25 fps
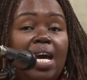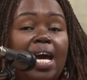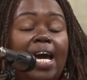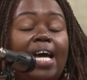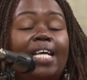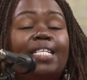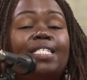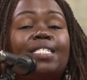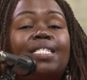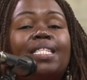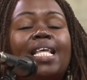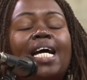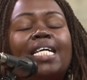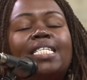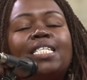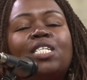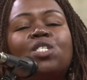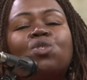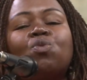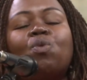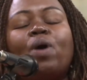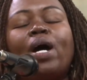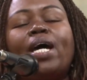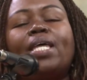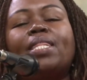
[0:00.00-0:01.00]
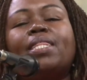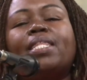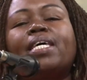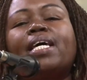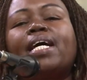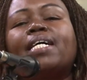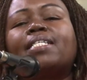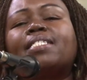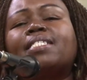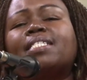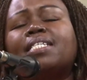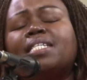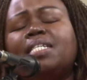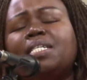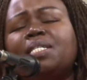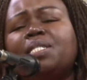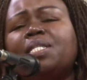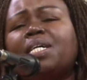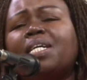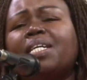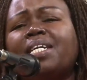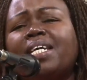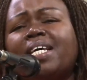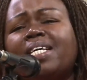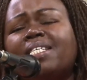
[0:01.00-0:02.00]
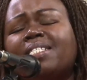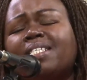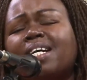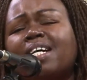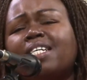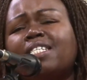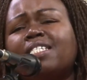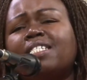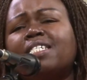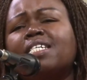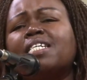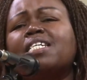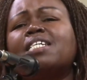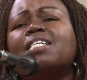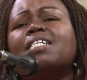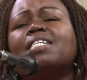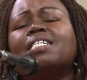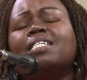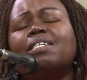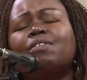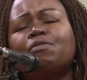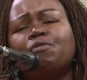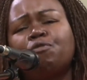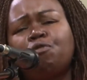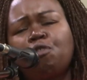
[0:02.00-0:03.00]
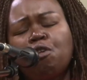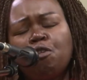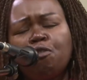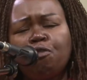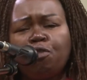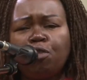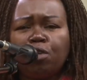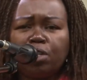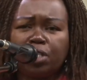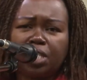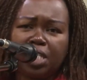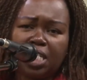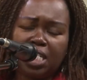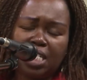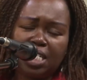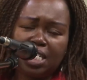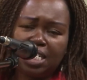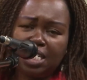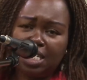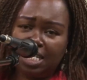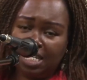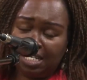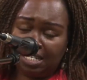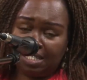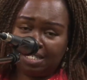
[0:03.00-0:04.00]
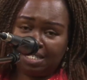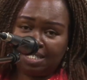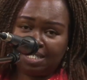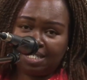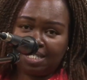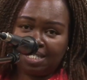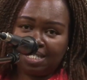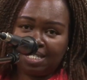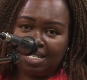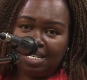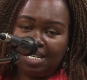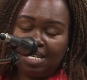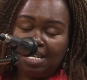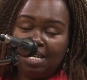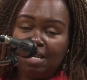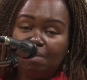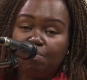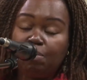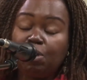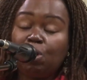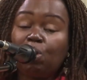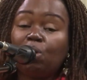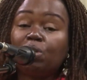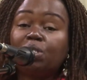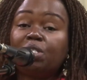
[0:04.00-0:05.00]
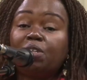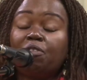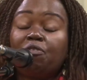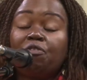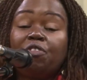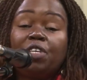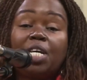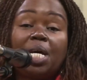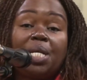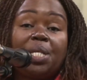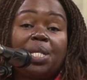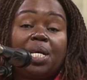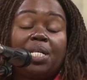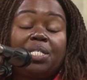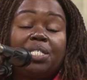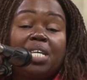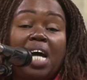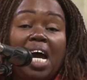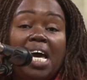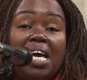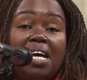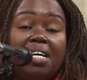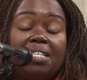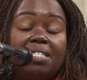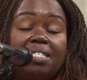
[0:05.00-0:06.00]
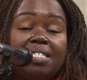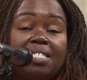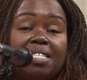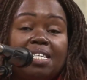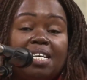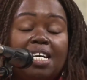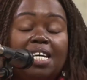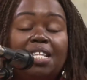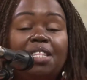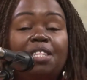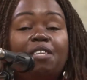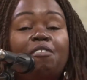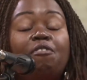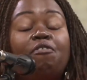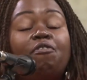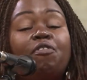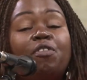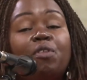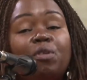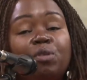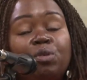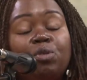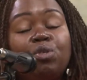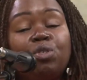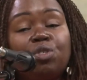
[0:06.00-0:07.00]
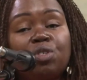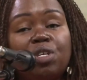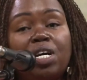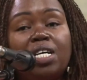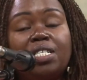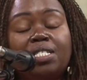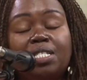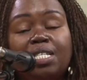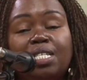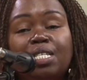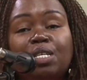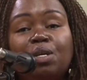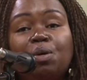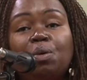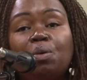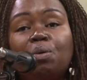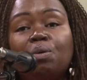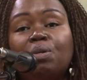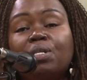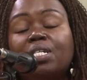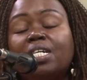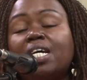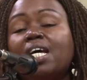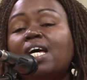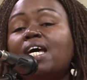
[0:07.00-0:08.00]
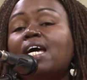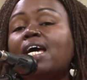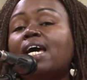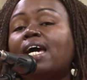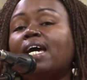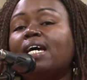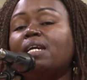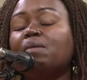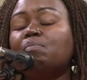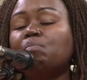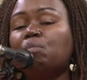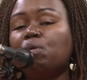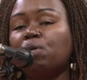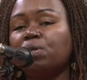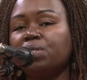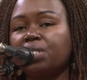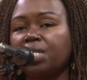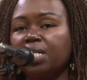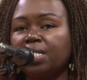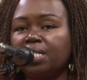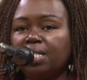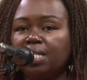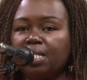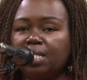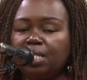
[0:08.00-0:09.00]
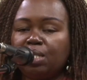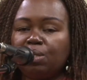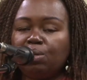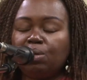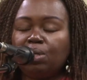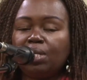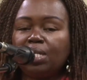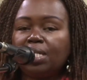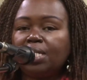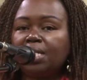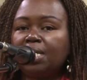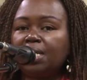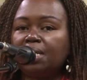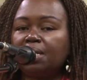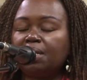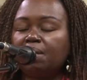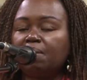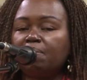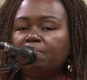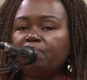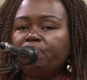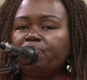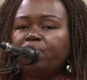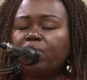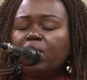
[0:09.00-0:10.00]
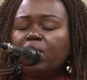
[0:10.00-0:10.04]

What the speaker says: And that is why they are still in the desert for 40 years. Because they feared the giants. They failed to trust in God. And Moses is still leading them.